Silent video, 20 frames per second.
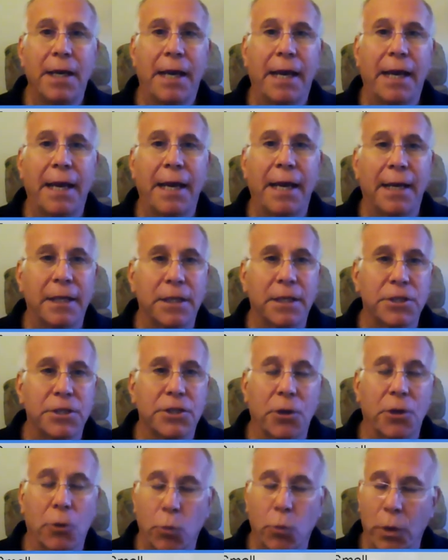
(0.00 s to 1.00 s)
and
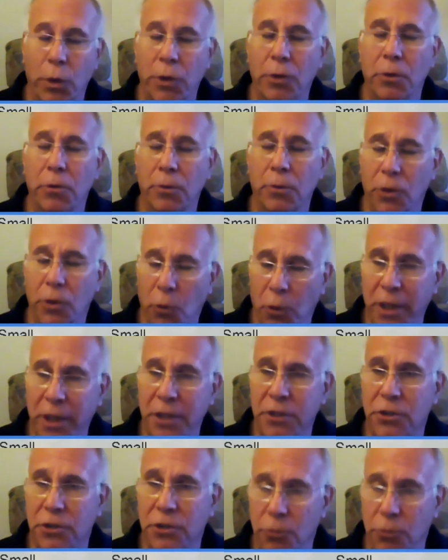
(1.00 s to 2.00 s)
we're
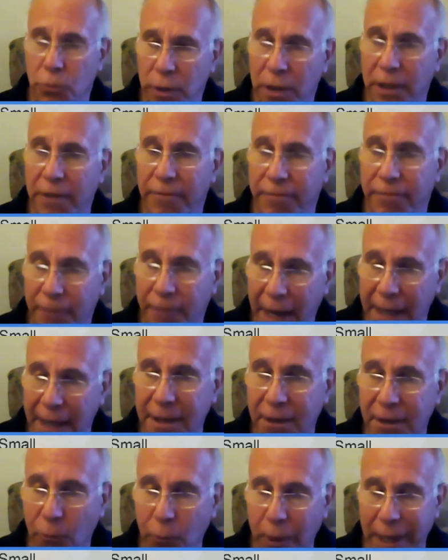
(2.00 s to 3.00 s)
going to really
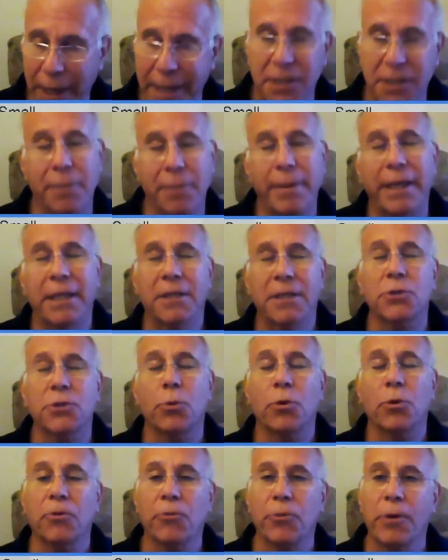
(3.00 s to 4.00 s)
find the ways to make this
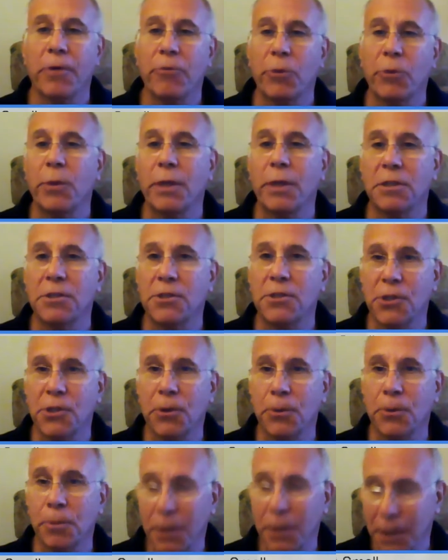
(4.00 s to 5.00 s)
work for everyone.
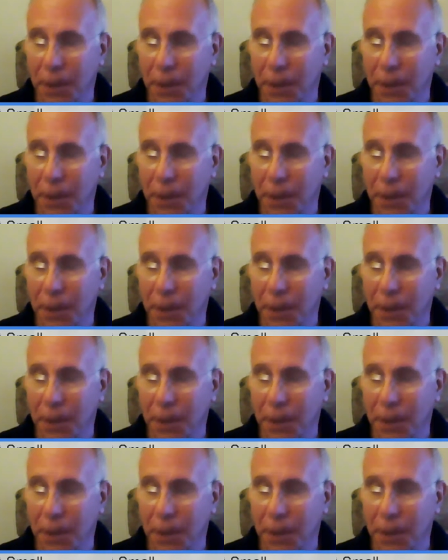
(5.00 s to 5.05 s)
So